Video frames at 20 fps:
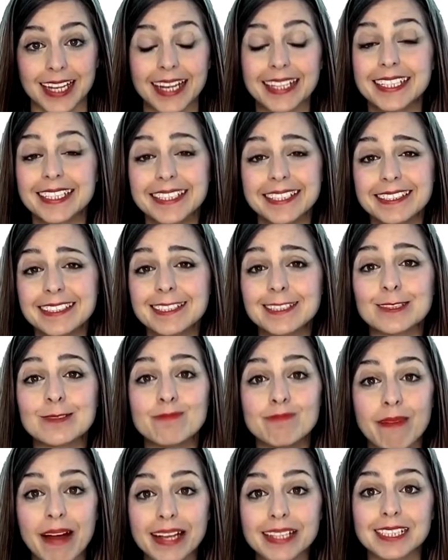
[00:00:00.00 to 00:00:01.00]
and he doesn't do
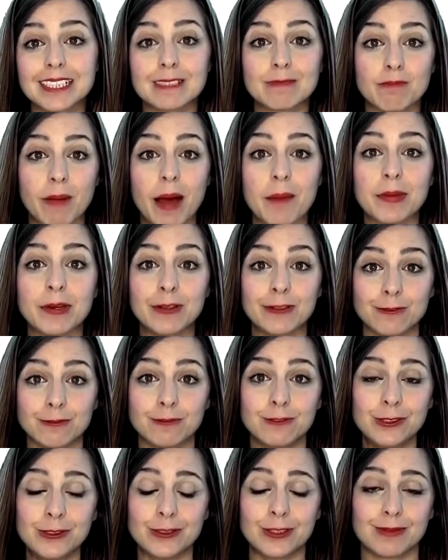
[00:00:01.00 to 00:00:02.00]
mass spamming on
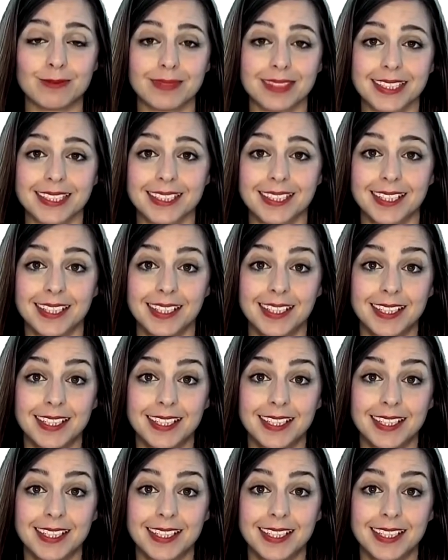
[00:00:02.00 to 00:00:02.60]
forums.